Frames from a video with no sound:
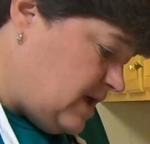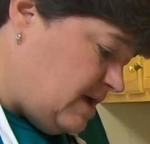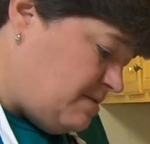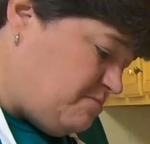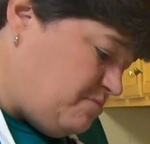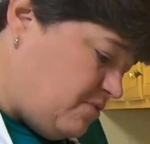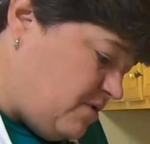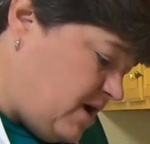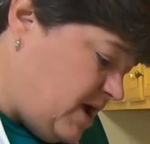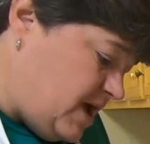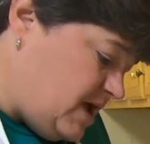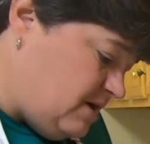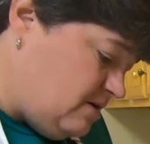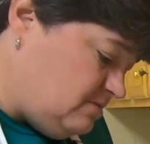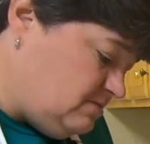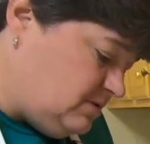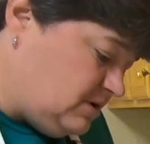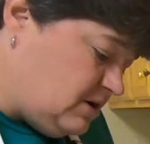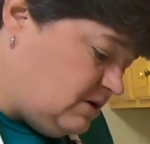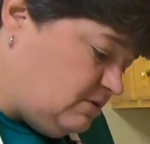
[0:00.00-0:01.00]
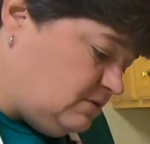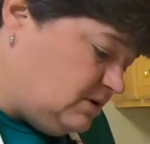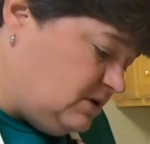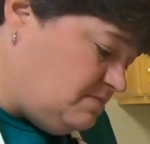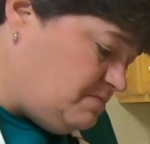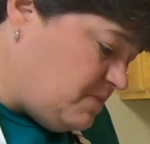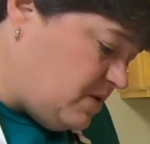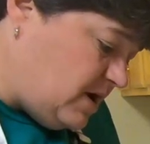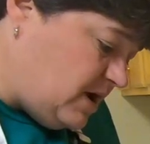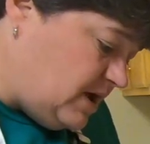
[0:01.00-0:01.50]
and brown,
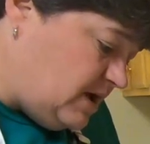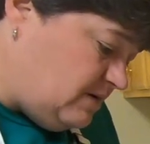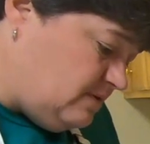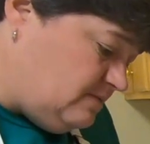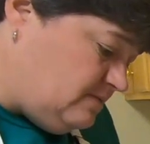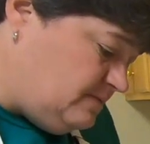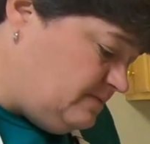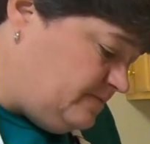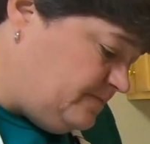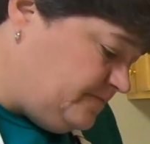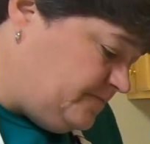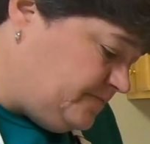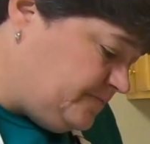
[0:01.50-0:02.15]
golden brown.